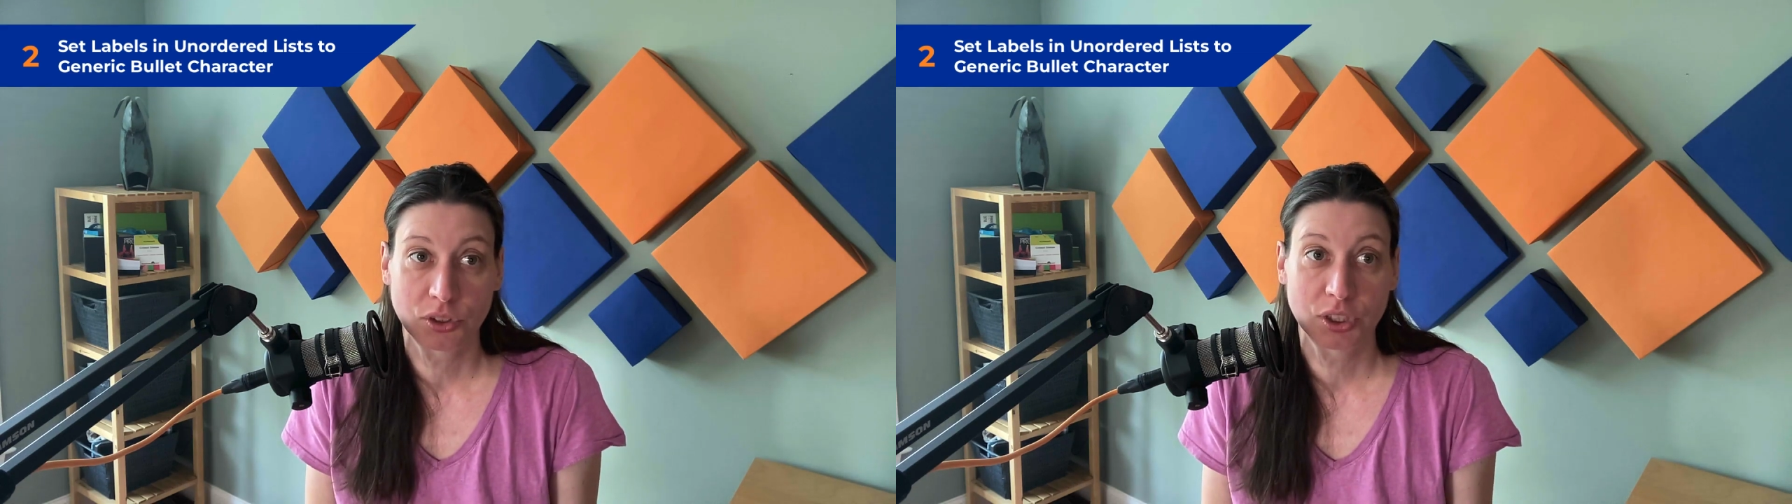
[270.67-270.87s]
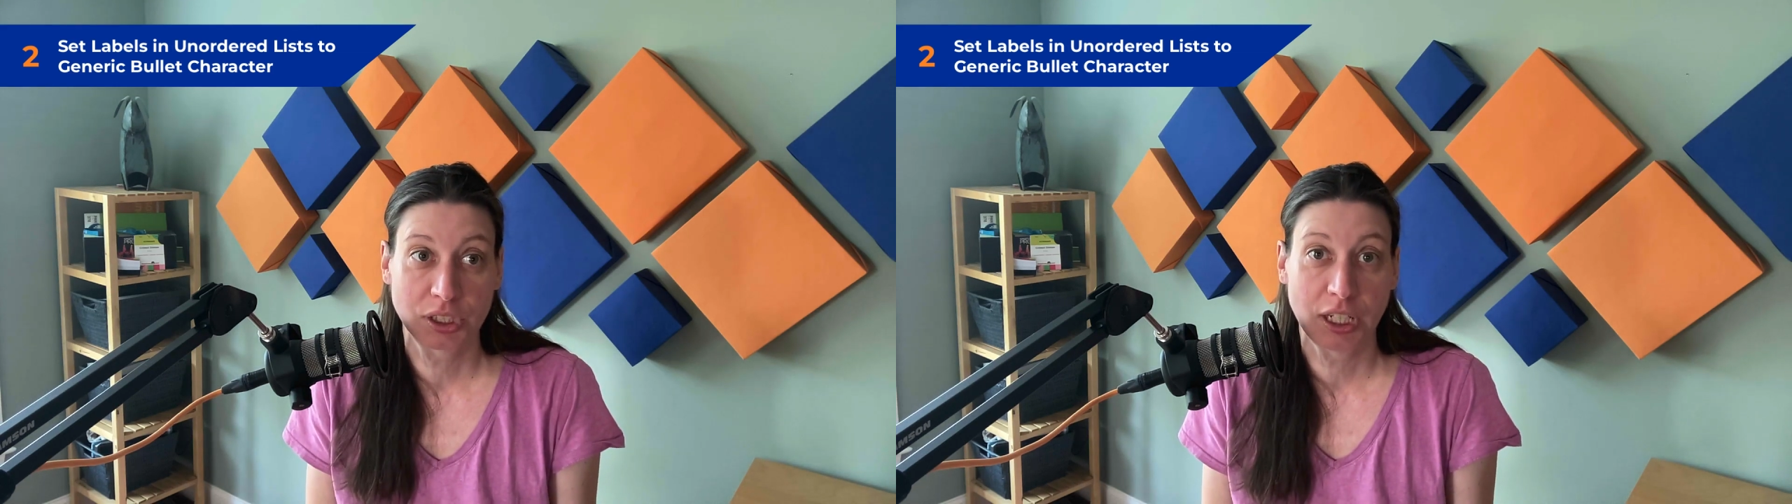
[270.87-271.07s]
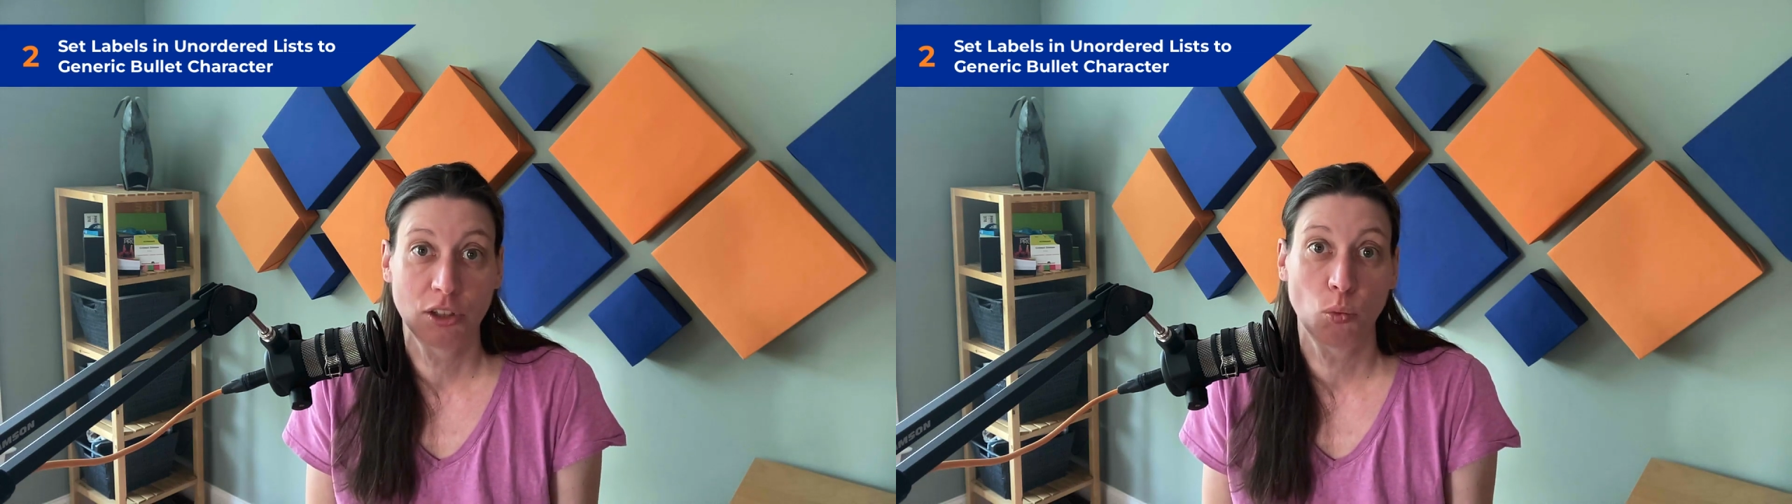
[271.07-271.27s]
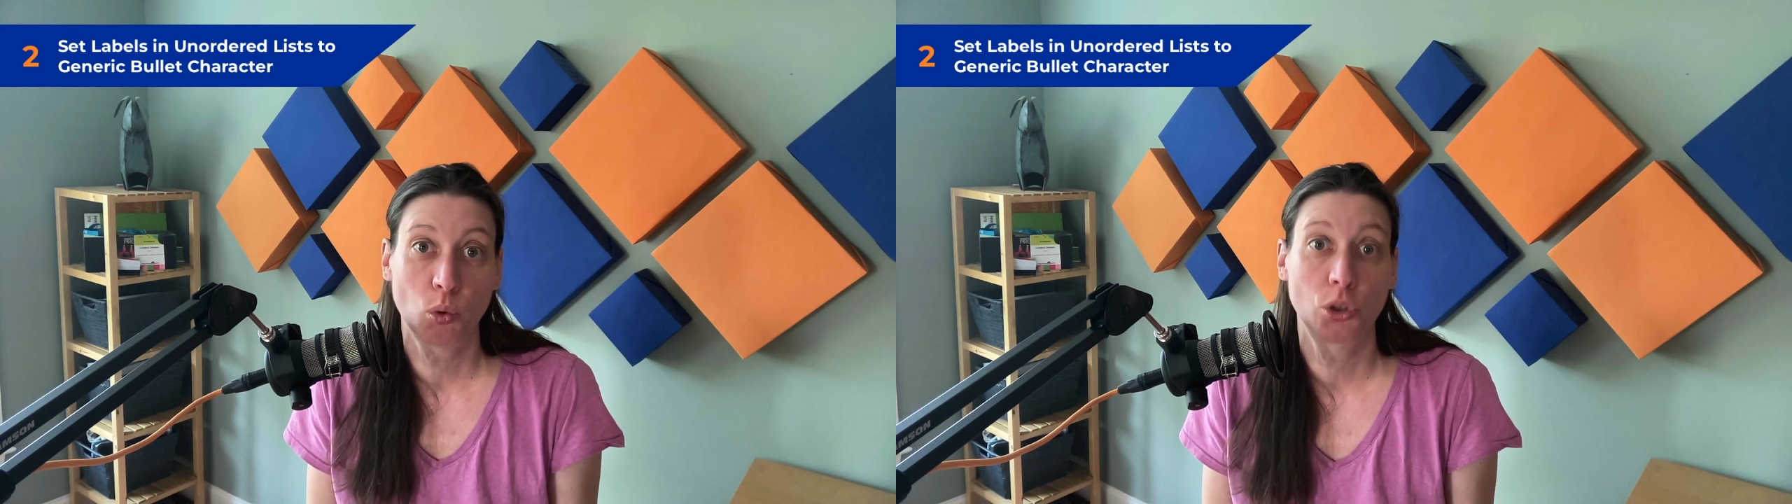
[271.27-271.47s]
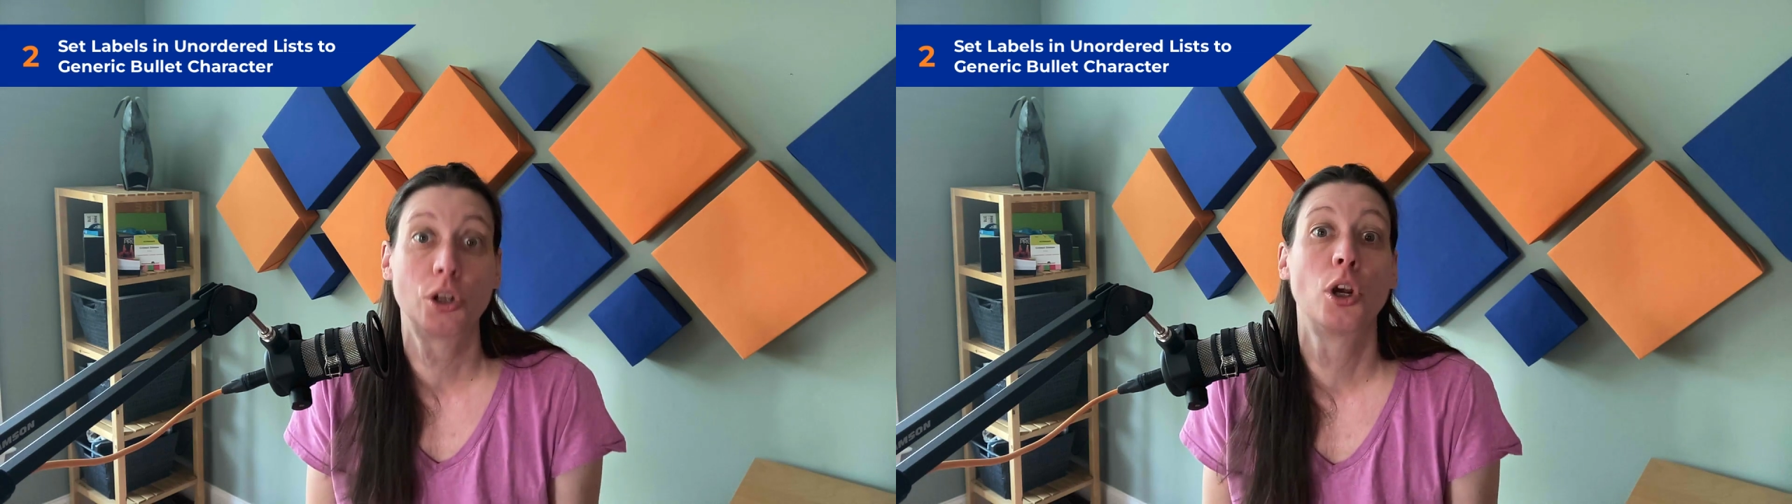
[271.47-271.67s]
to say the
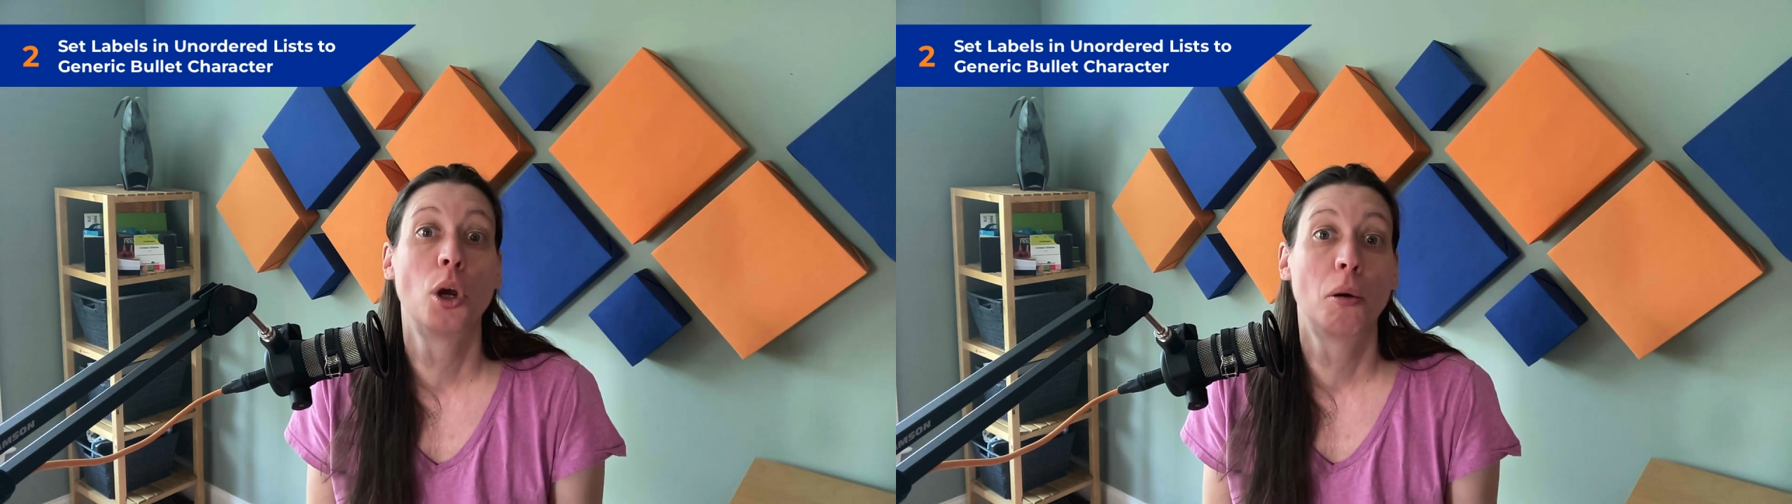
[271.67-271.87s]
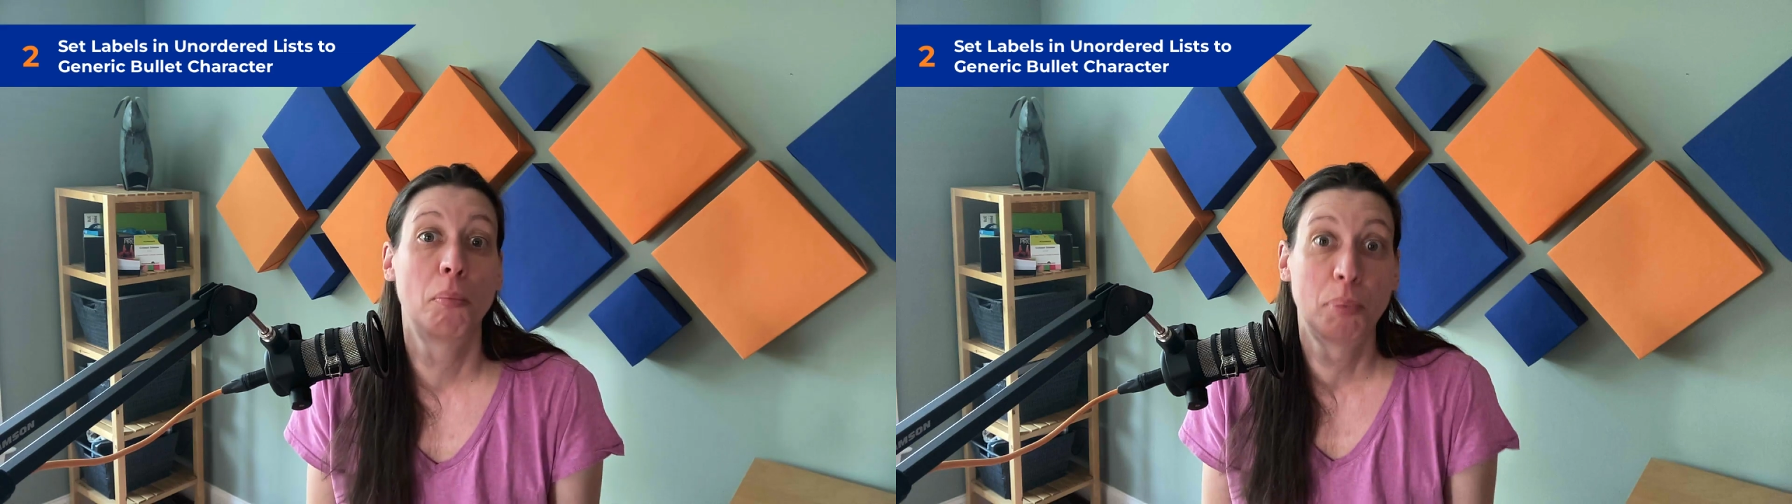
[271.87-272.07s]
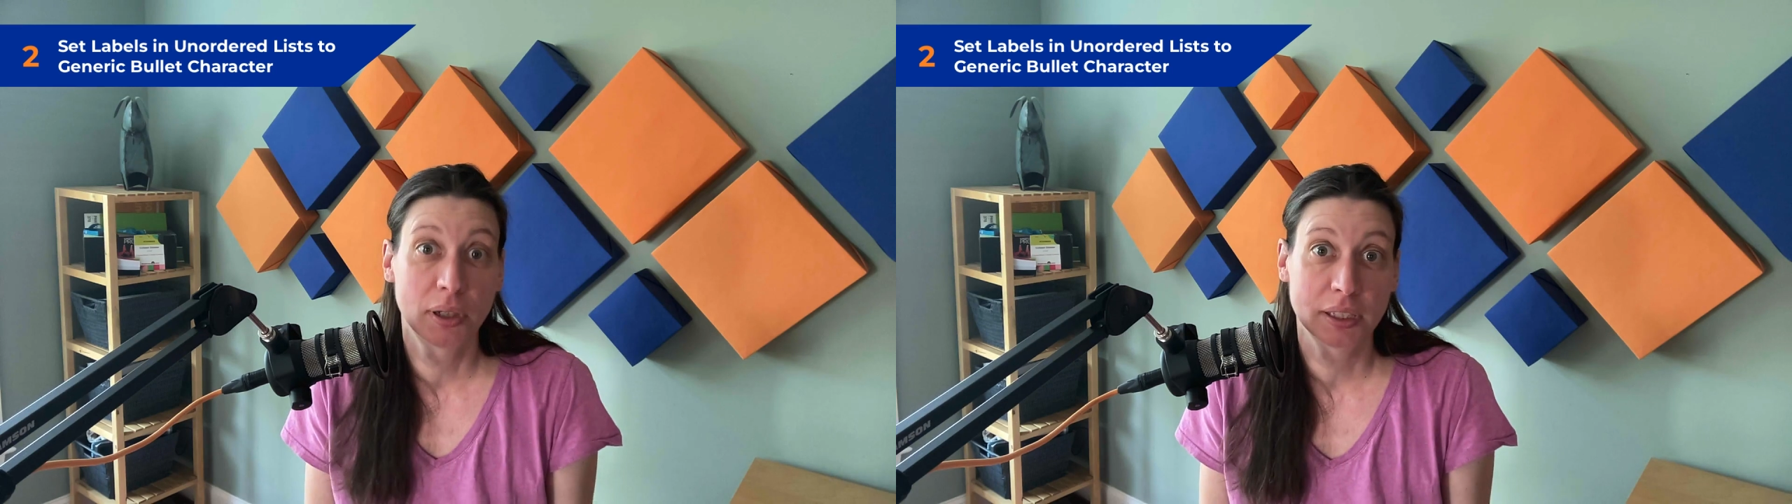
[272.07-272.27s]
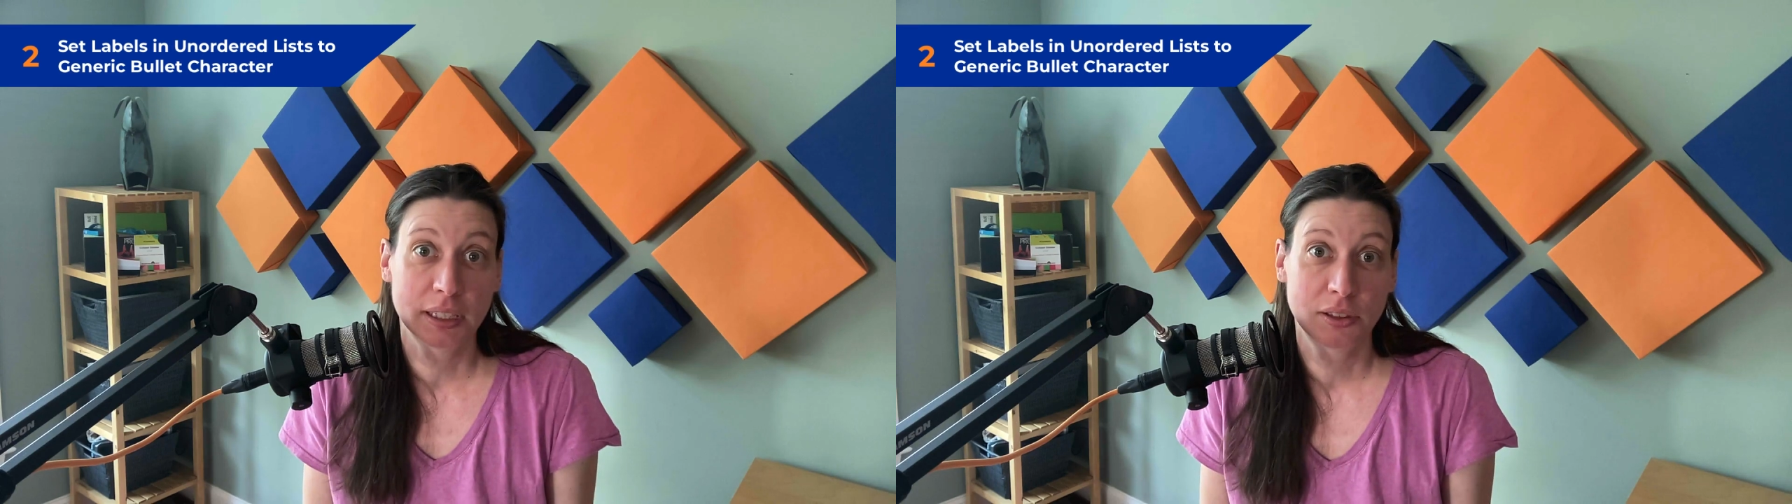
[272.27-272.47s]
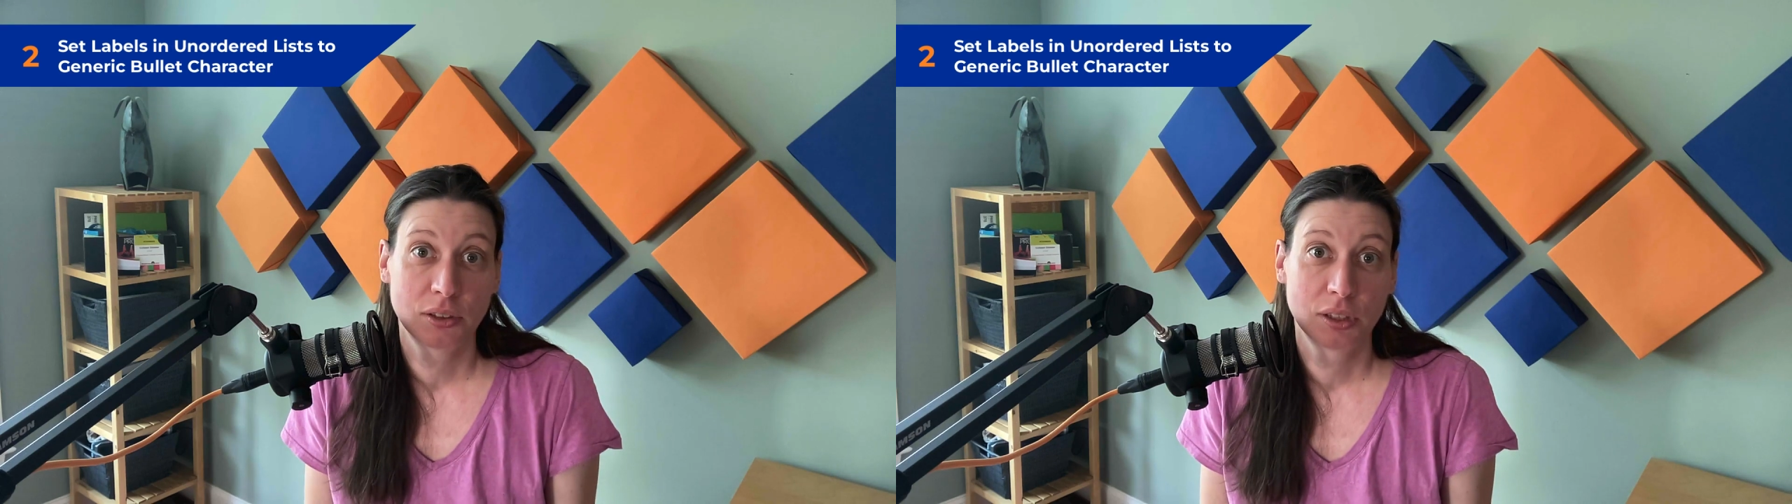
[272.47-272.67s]
word
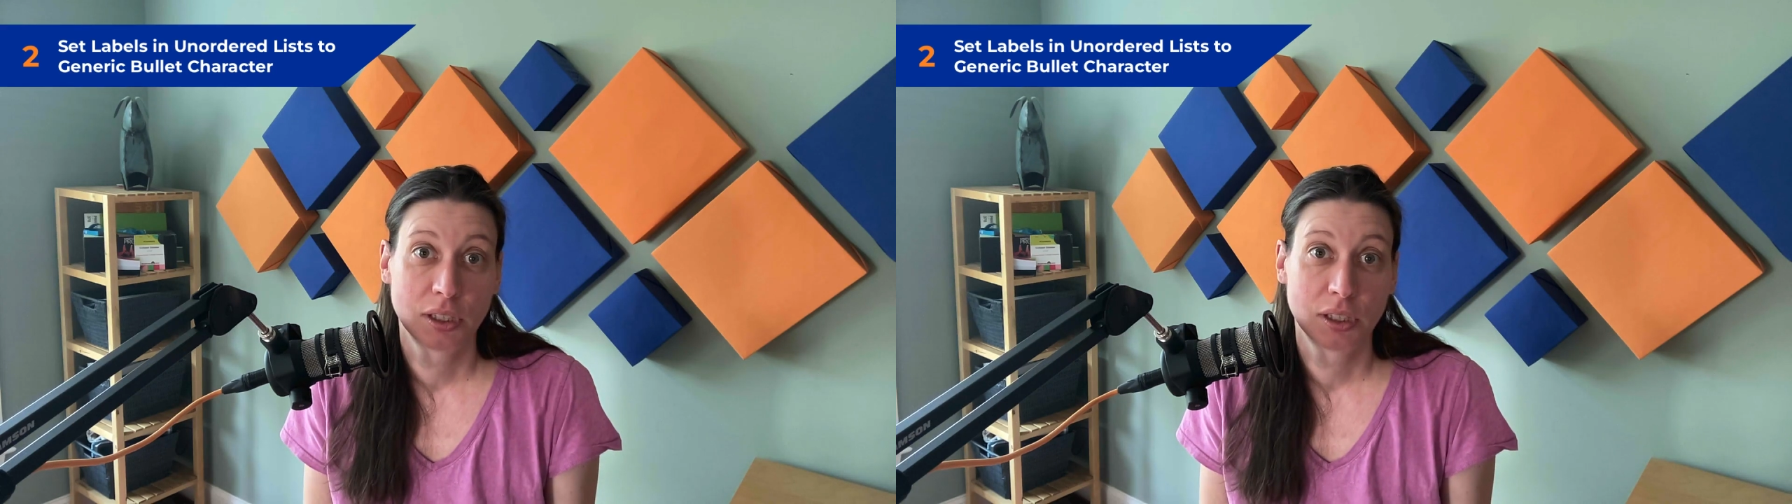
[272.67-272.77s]
bullet.